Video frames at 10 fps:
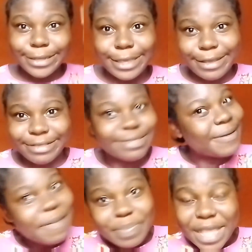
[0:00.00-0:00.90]
Yes,
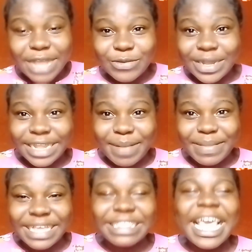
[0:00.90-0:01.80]
and to another
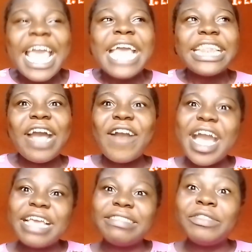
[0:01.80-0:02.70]
place. Now,
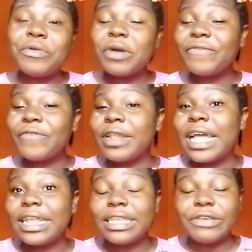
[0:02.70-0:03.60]
guys, the reward for
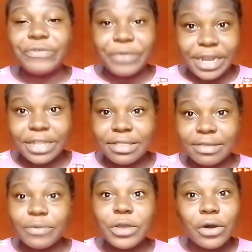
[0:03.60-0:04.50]
land is rent.
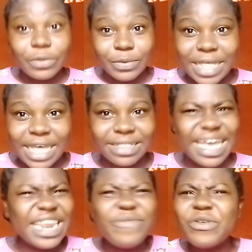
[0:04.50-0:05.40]
We all that.
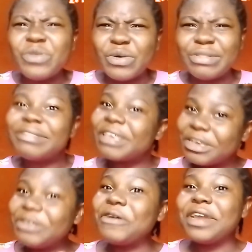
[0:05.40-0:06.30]
And if you don't,
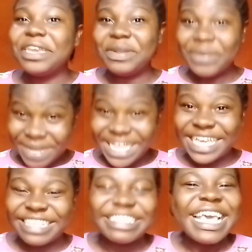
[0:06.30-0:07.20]
you already know.
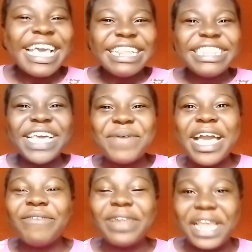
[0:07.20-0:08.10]
Yes. Then we
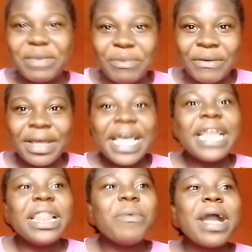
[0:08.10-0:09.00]
have labor.
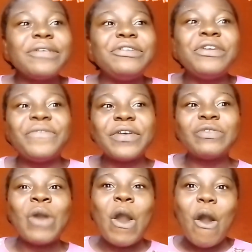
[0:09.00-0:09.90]
Labor actually refers
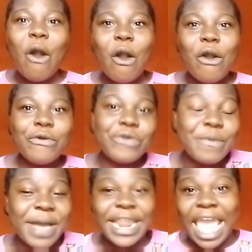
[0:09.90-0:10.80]
to all
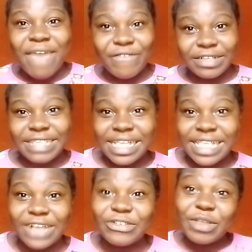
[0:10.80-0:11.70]
human efforts that
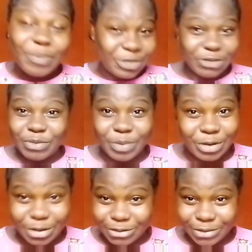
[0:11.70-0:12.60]
is actually put into
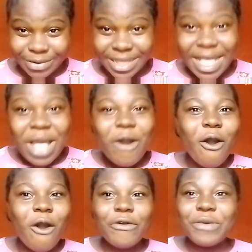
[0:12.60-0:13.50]
production.
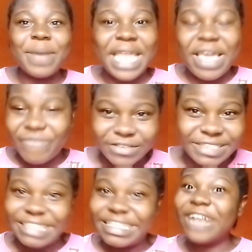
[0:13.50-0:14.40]
All human
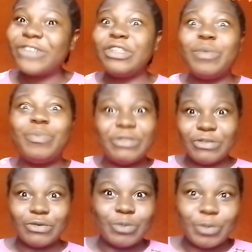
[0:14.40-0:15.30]
efforts that is actually put
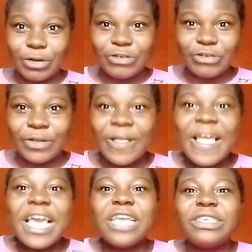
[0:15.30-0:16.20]
into production.
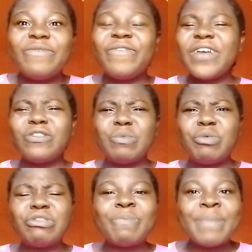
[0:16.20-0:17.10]
It refers to
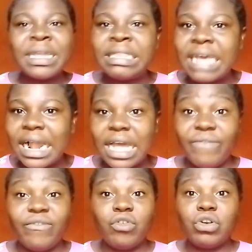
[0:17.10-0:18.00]
both mental
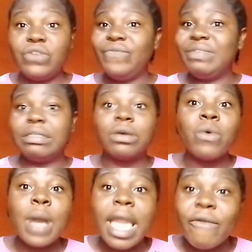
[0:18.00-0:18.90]
effort,
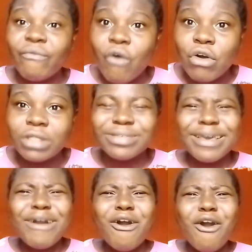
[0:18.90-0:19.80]
physical effort,
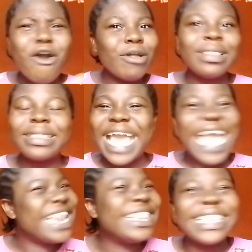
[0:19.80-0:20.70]
all
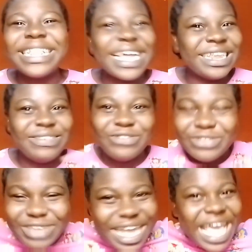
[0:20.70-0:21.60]
anything that is
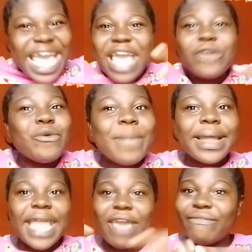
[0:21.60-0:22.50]
a
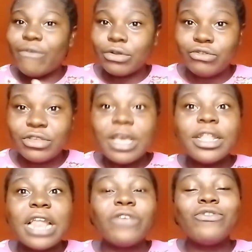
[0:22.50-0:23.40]
human effort
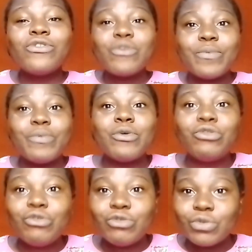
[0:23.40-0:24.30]
that is used to
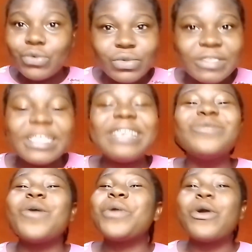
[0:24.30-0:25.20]
produce goods is
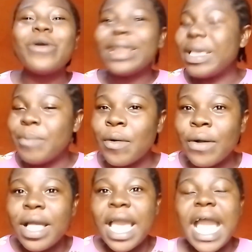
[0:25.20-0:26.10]
what we call
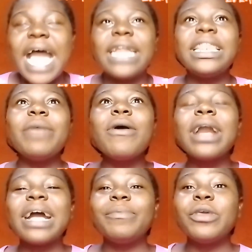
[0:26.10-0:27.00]
labor. And
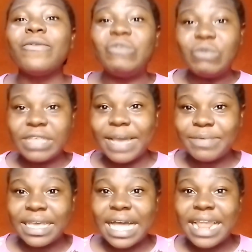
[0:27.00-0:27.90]
labor can be of two
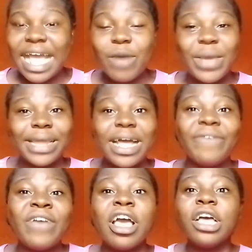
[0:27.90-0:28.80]
types. We can
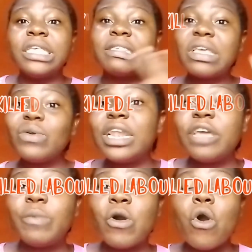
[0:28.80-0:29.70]
have skilled
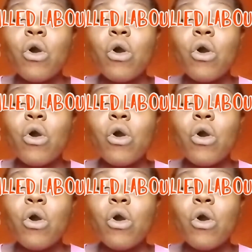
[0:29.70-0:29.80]
labor